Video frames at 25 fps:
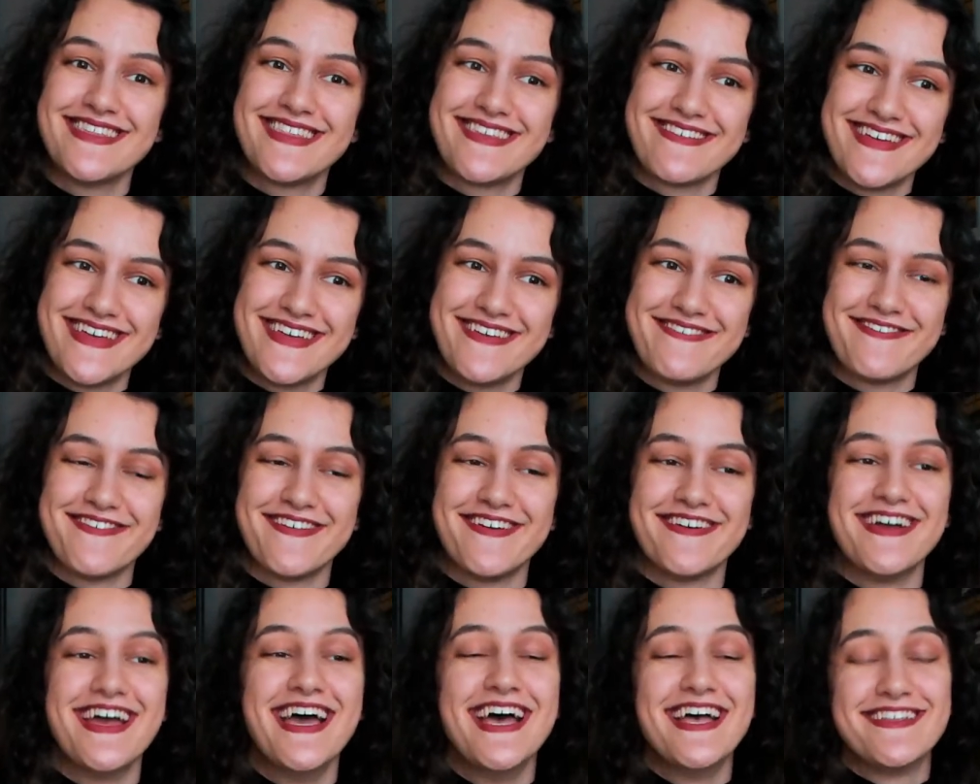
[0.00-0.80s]
3,
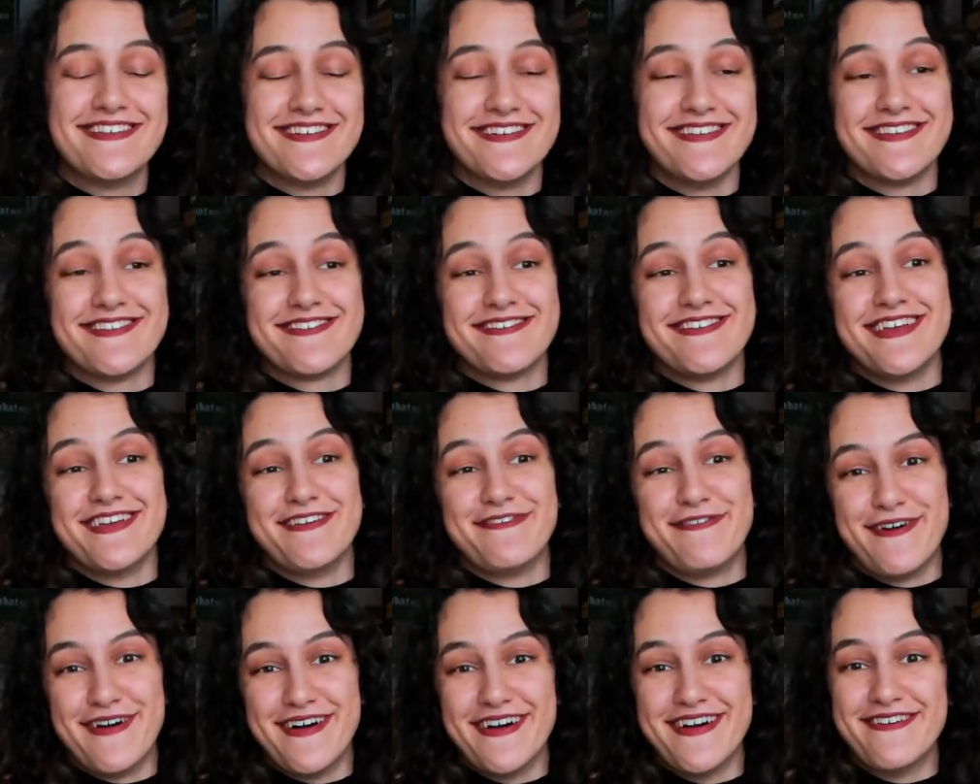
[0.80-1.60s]
4, 2, 3,
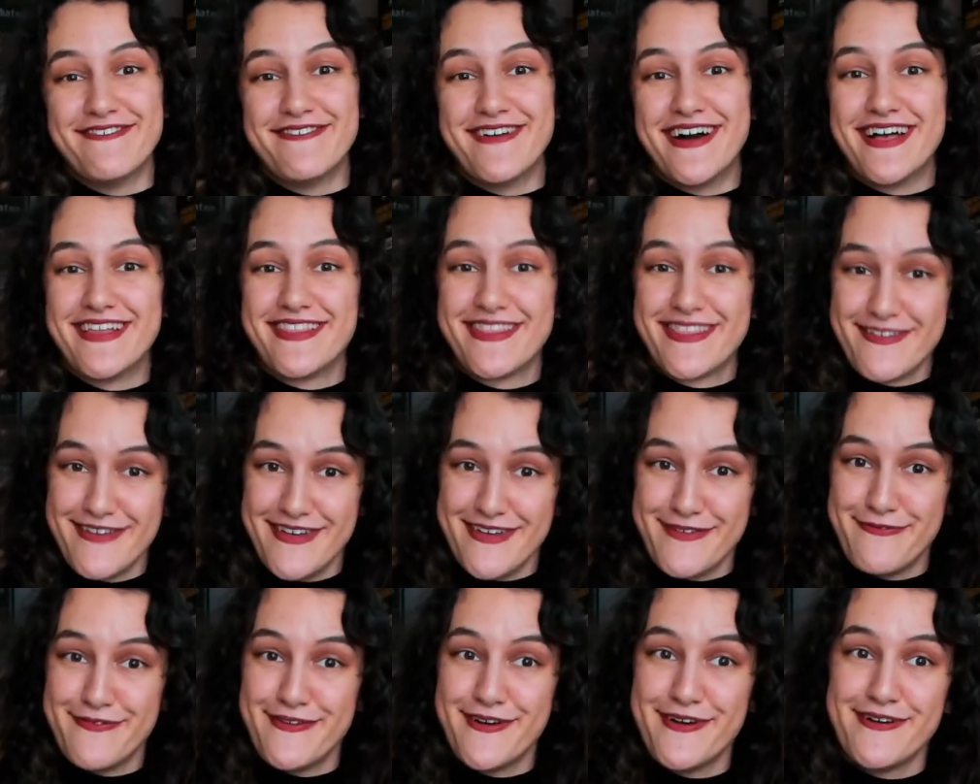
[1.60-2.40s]
4, 1,
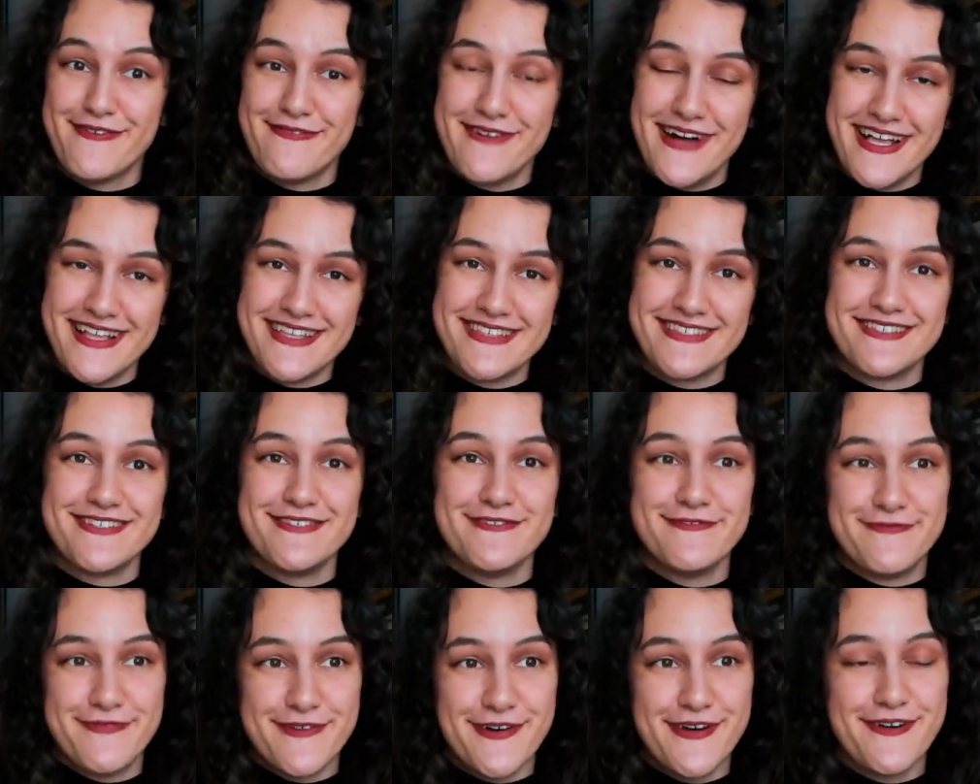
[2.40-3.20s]
3, 4, 1,
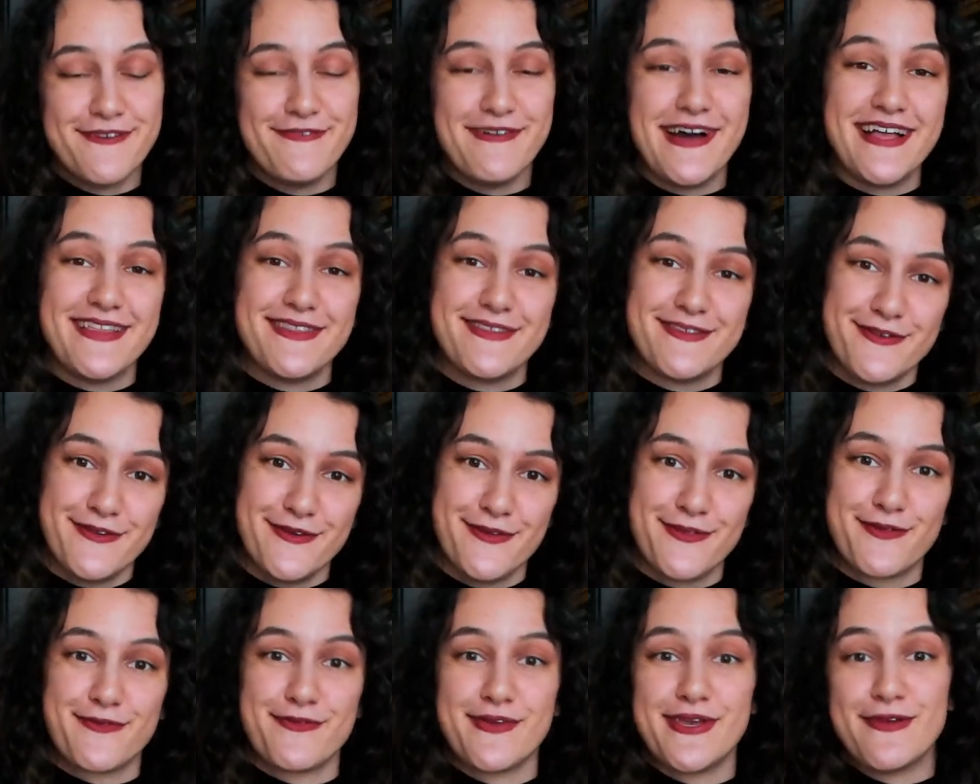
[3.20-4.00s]
2, 4, 1,
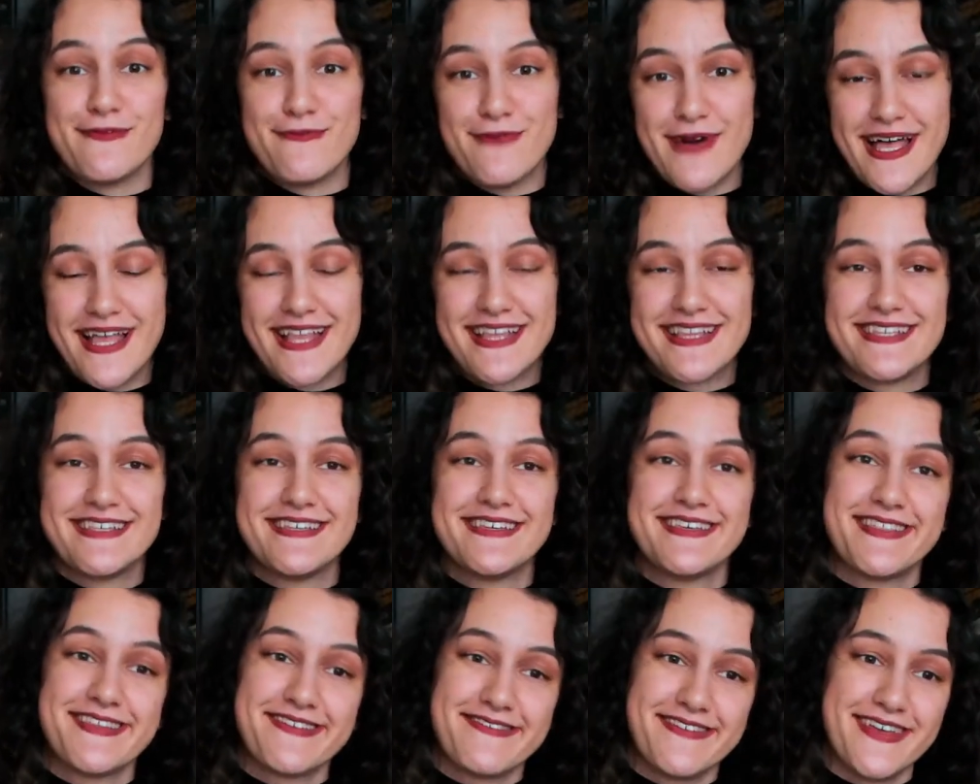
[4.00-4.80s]
2, 3, 1,
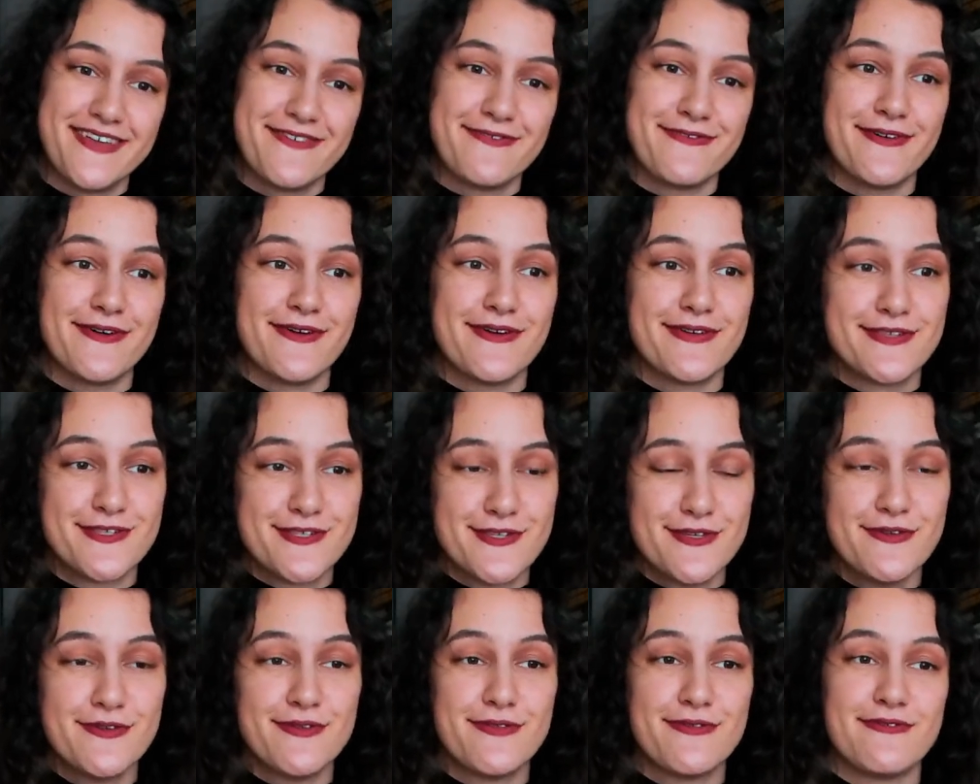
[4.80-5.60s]
2, 3, 4,
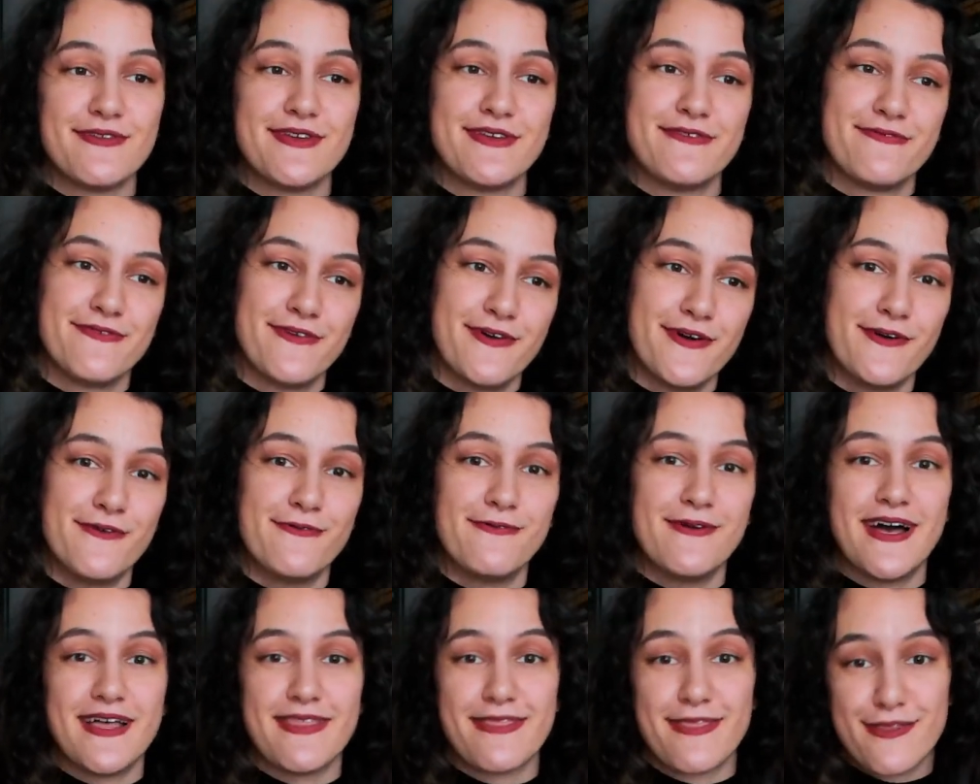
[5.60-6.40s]
2, 3, 4,
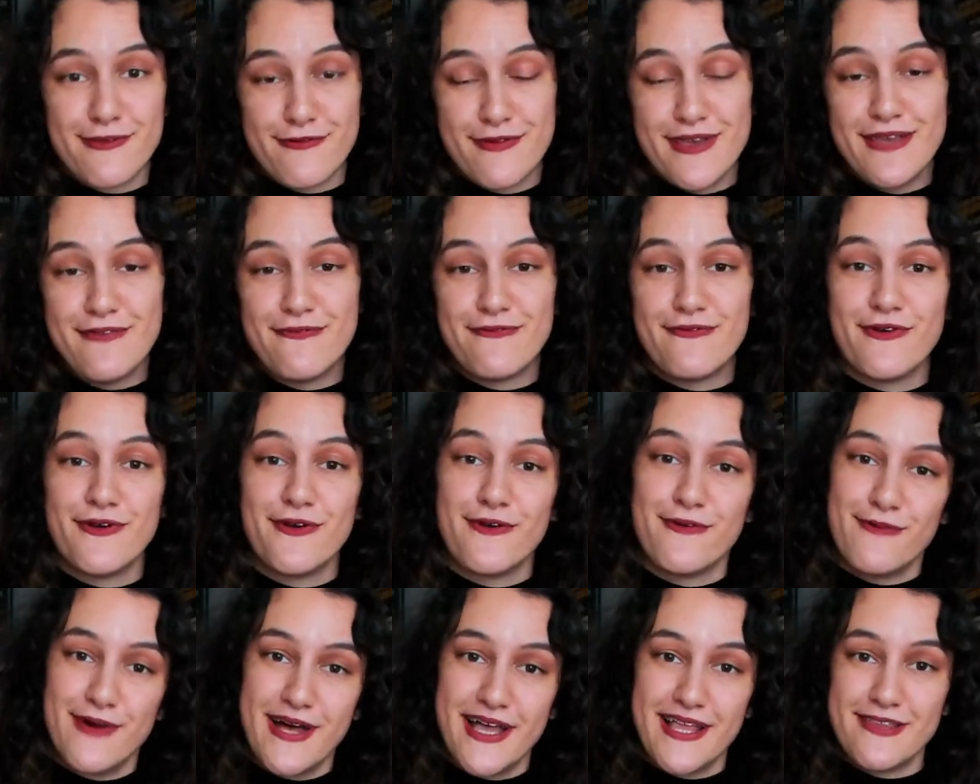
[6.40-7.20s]
1, 3, 4,
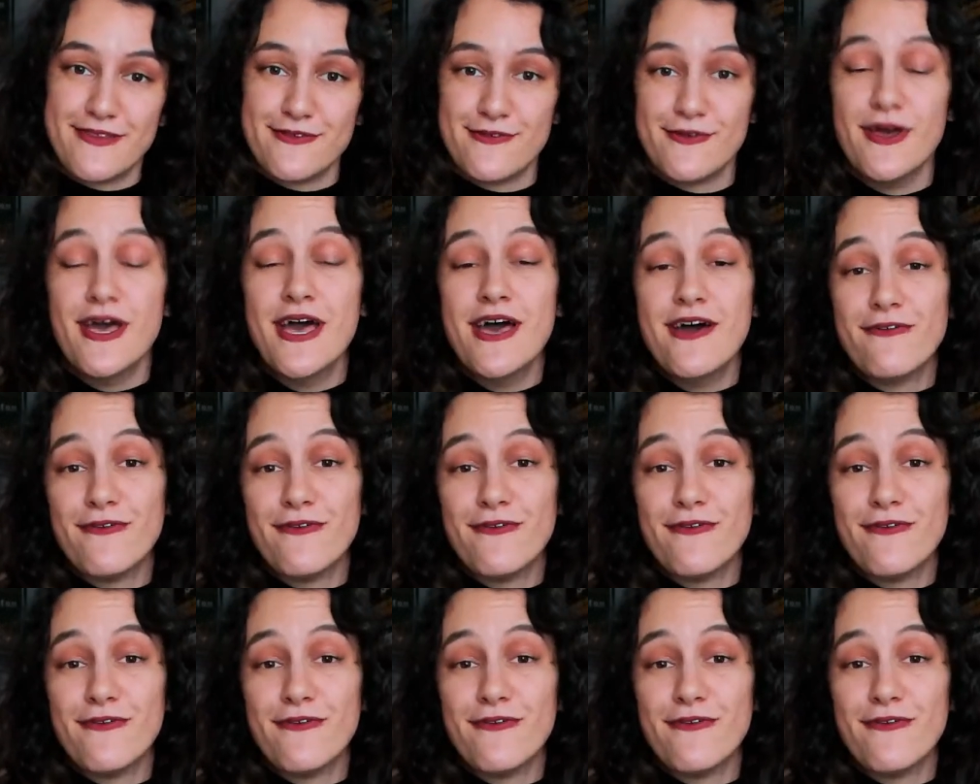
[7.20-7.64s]
1, 2,